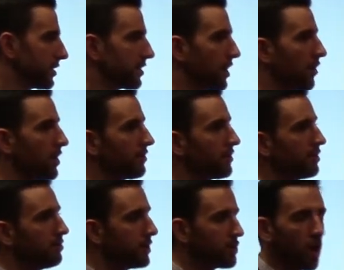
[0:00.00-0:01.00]
So if
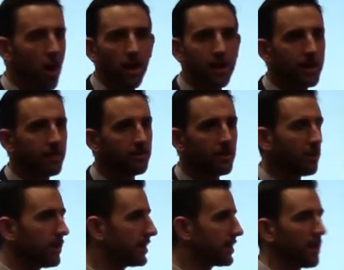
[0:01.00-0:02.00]
the majority of
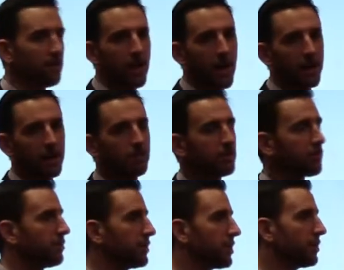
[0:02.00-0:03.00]
their income comes
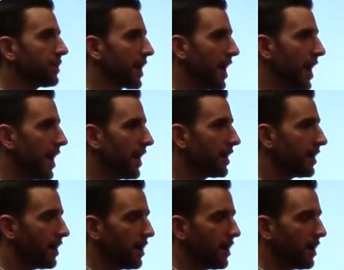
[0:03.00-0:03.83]
from the UK,